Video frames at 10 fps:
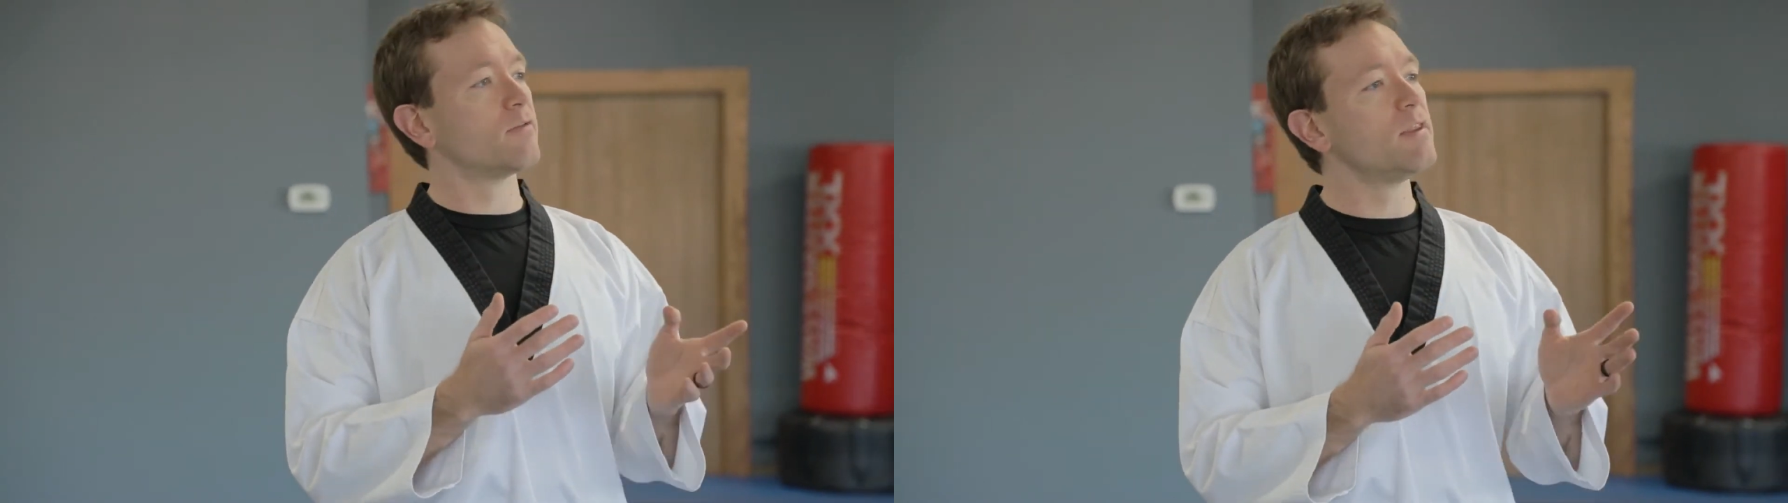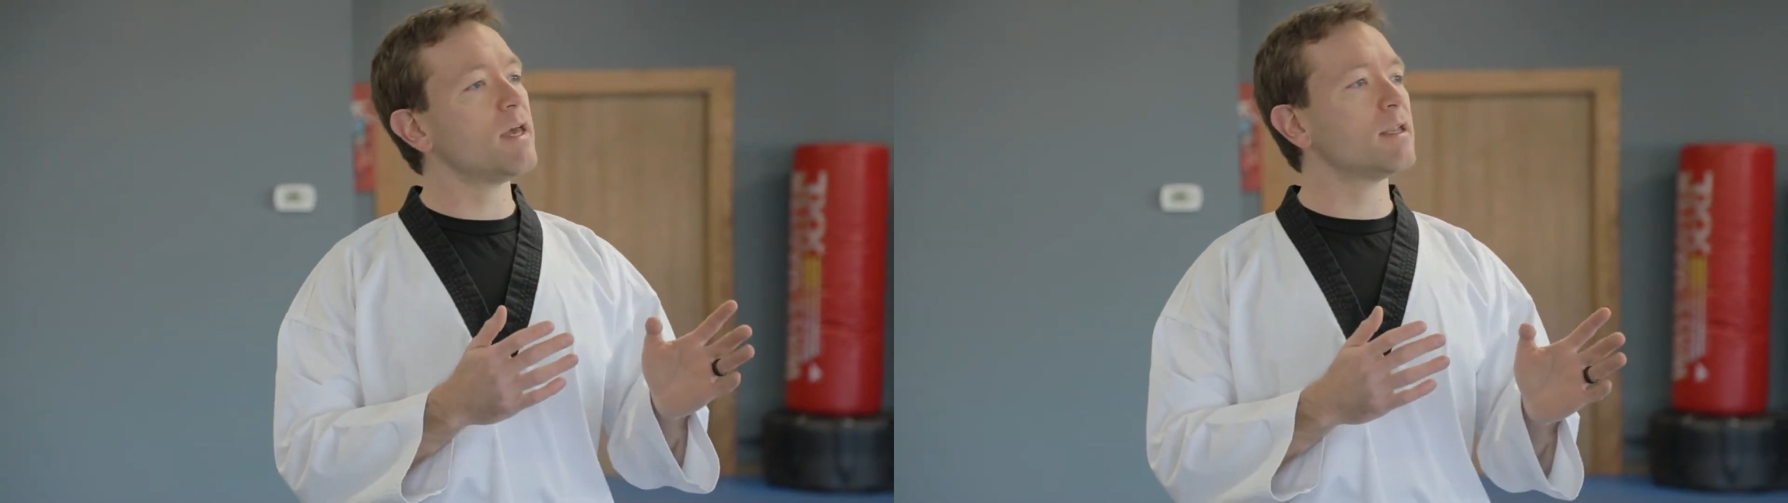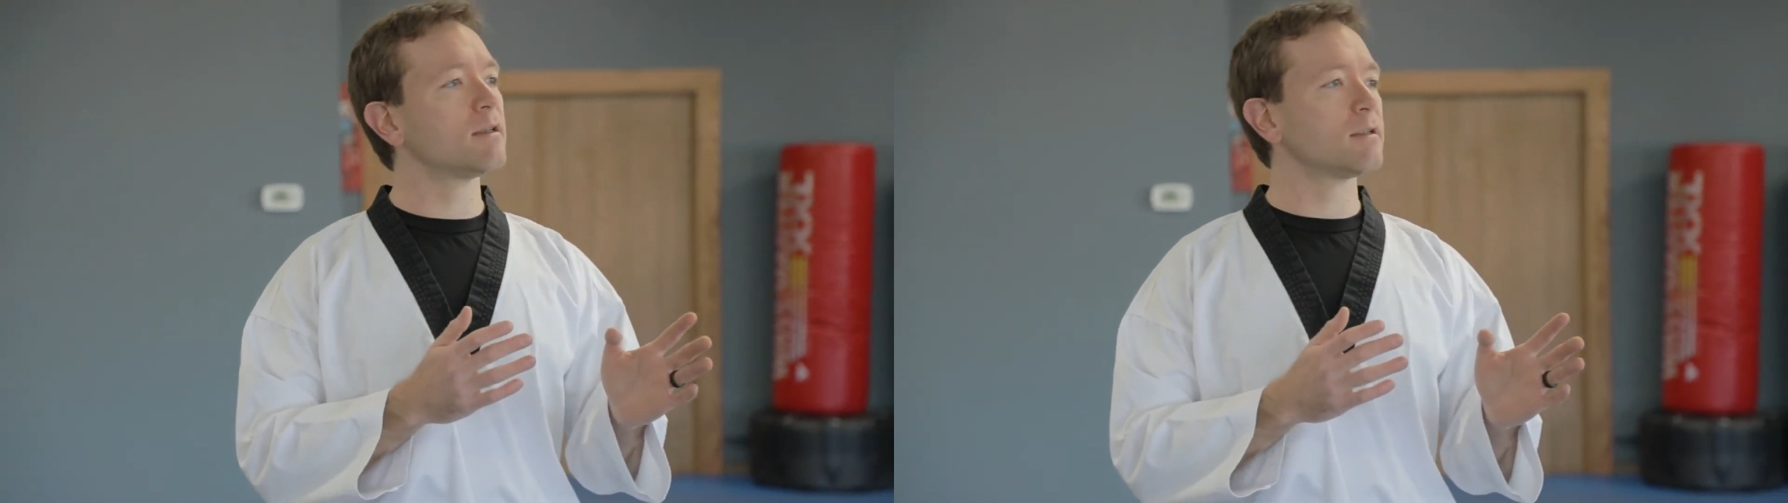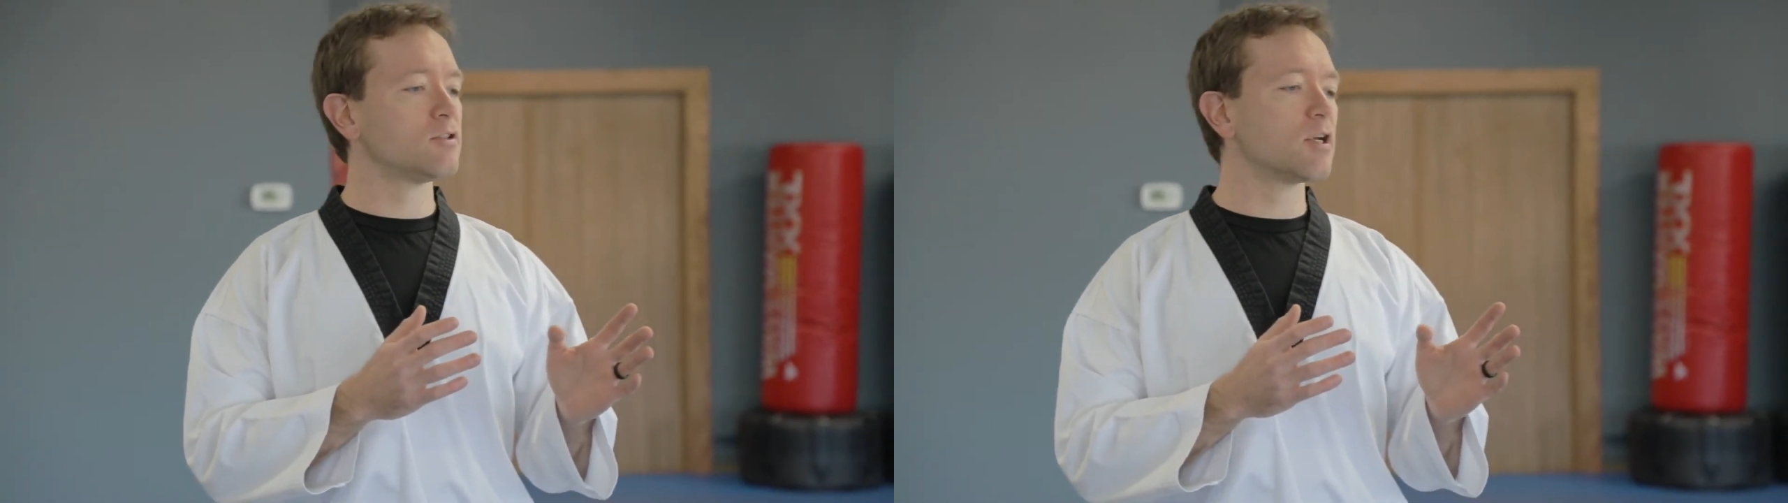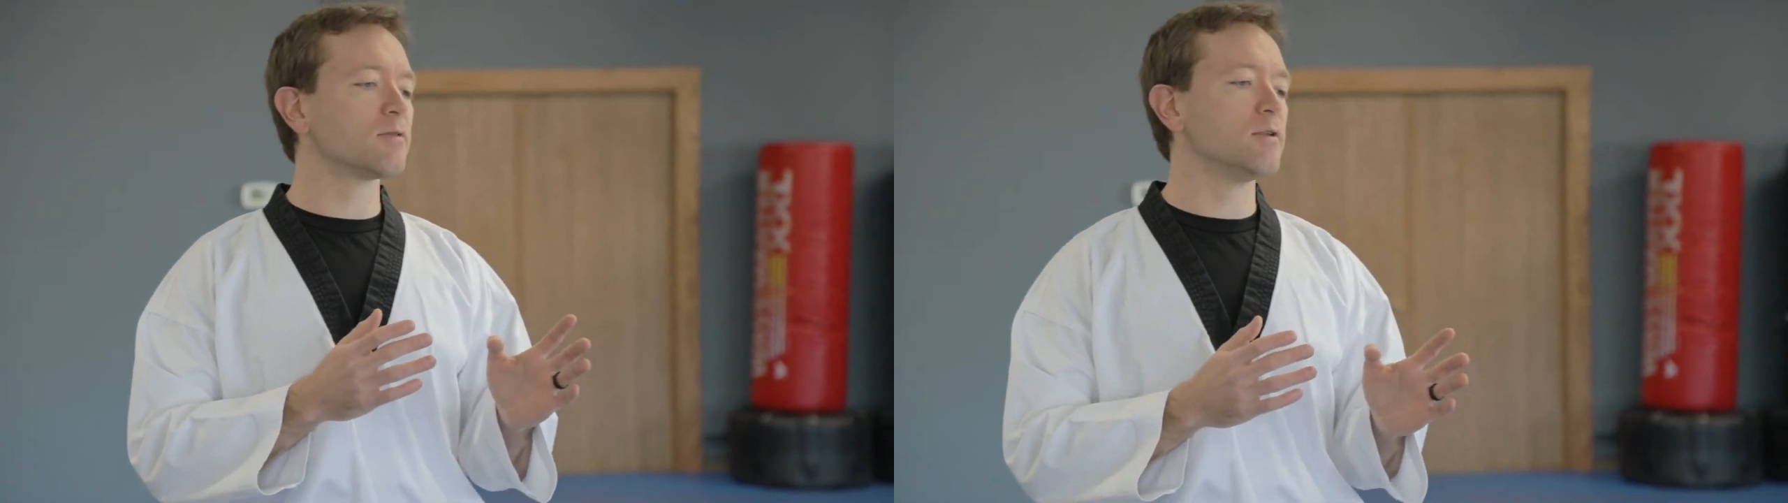then
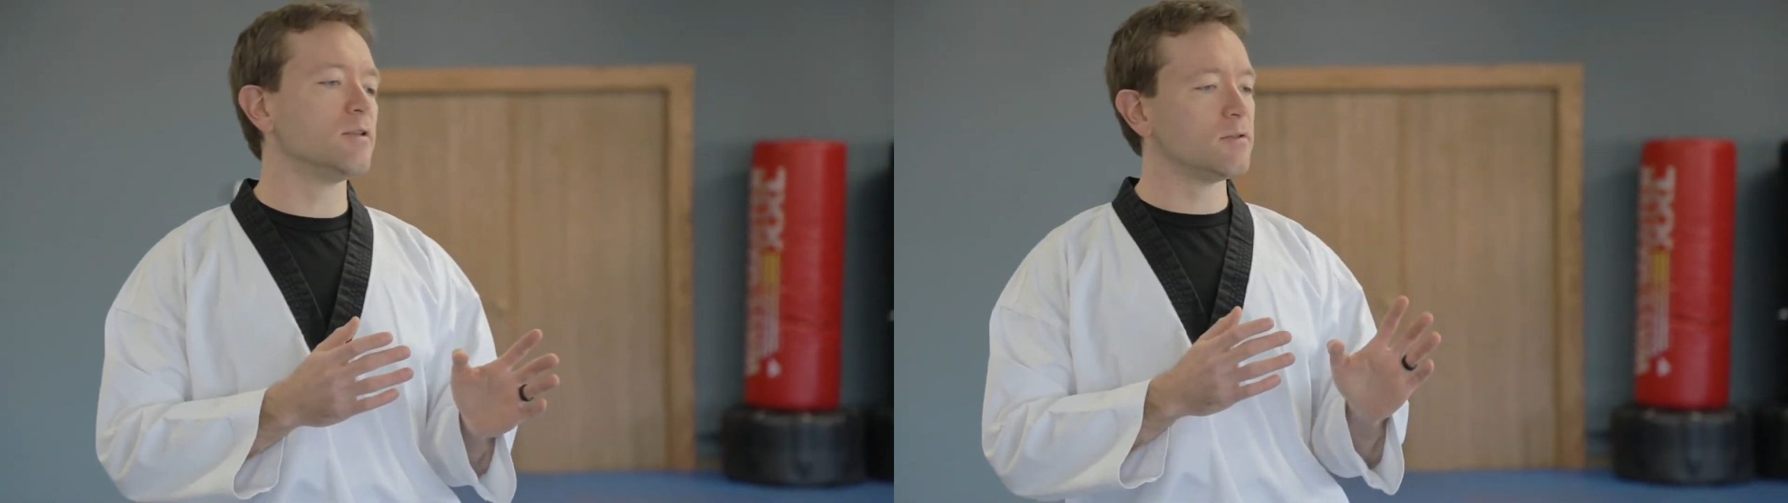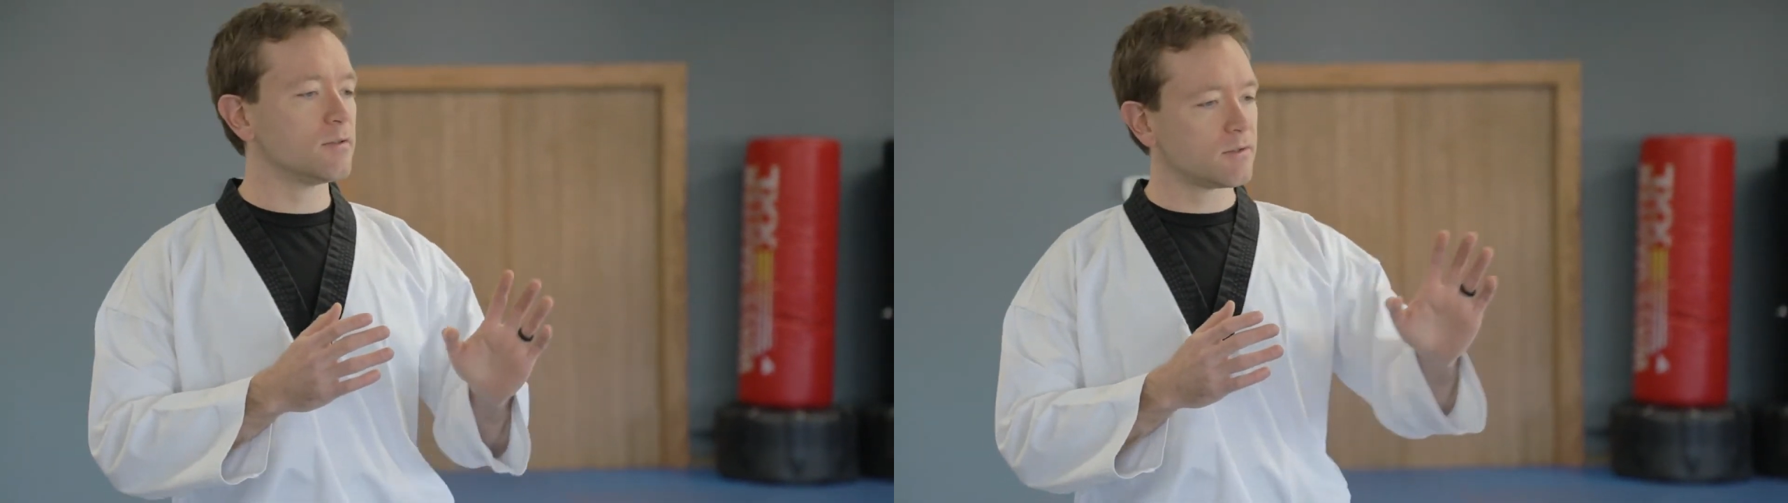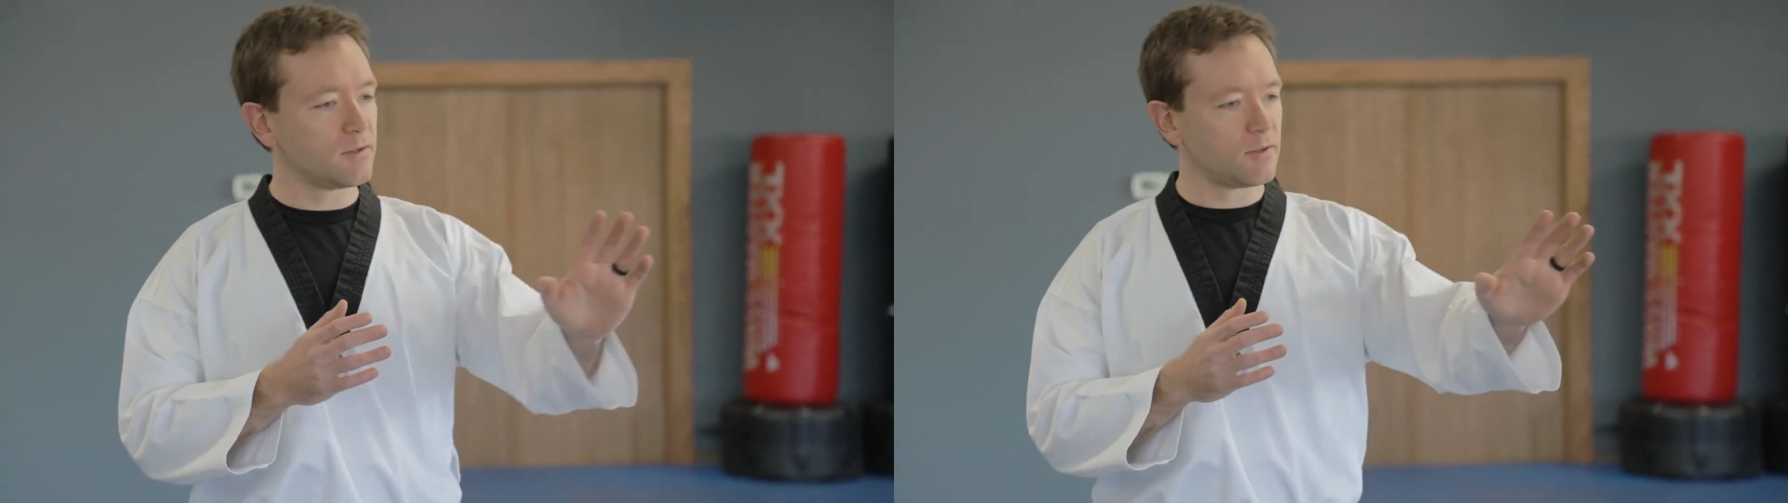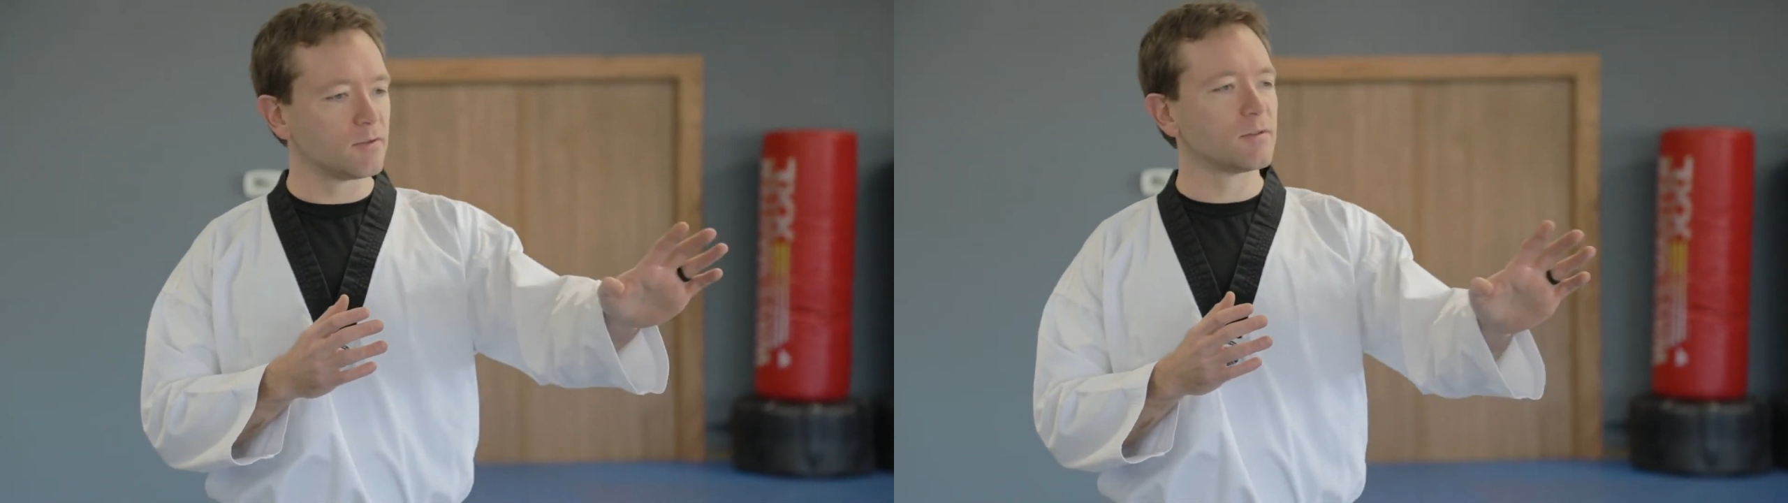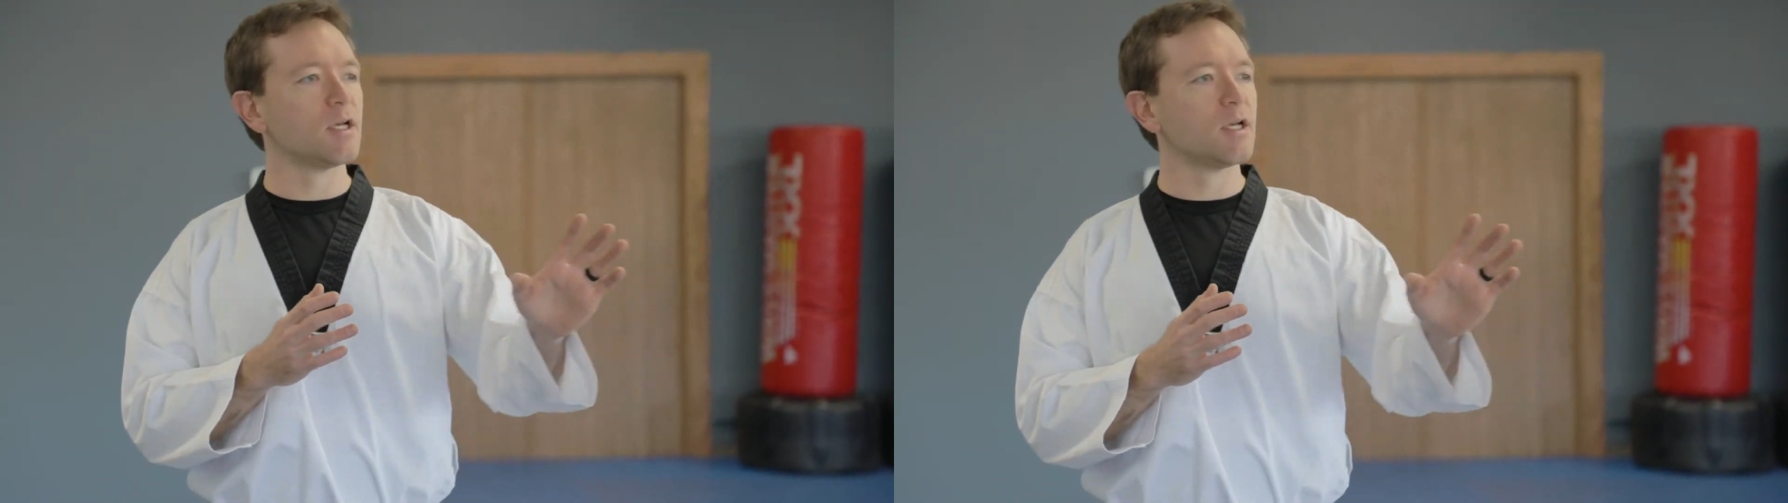generally what you do is you